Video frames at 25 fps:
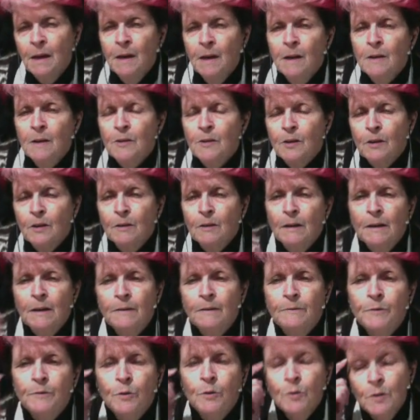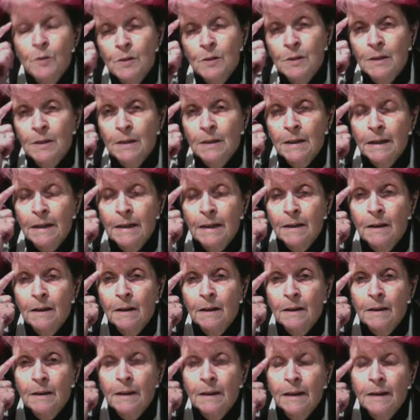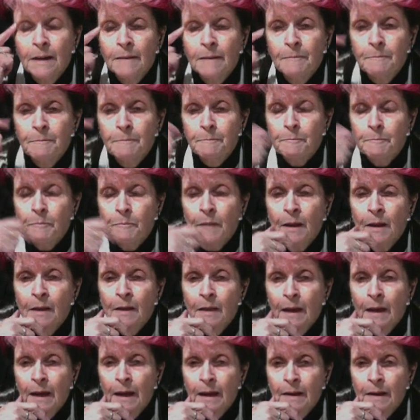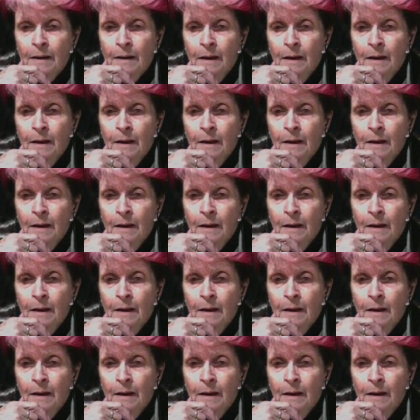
So unfortunately, I think that